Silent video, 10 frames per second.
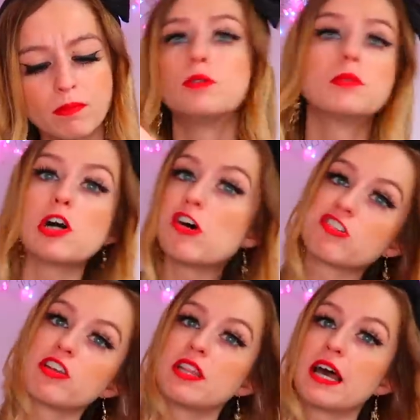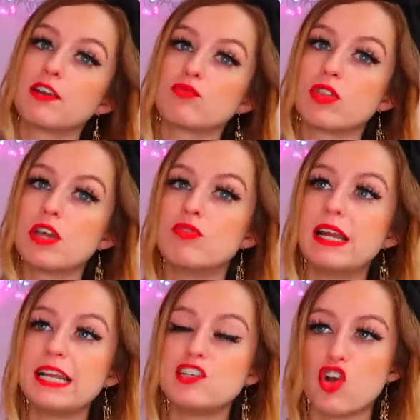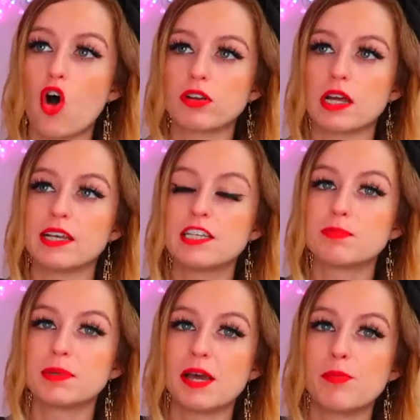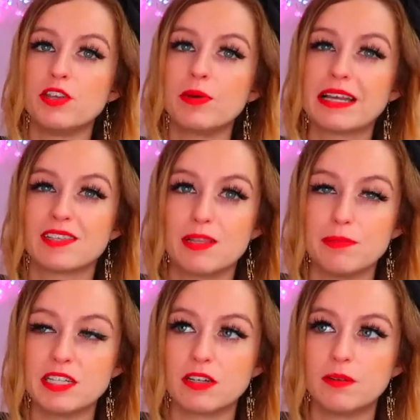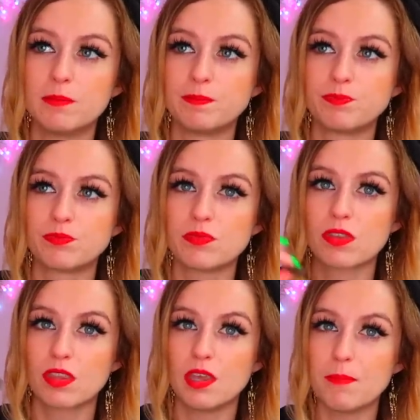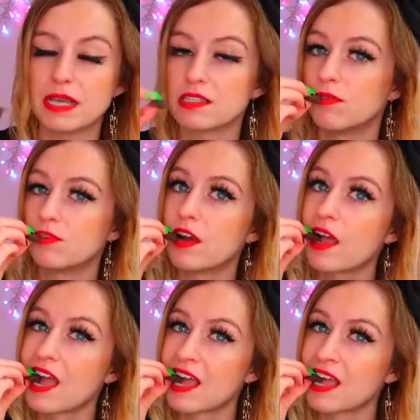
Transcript: Oh my gosh, they're like, they're really not nice, but then when you get to the middle, it makes up for it.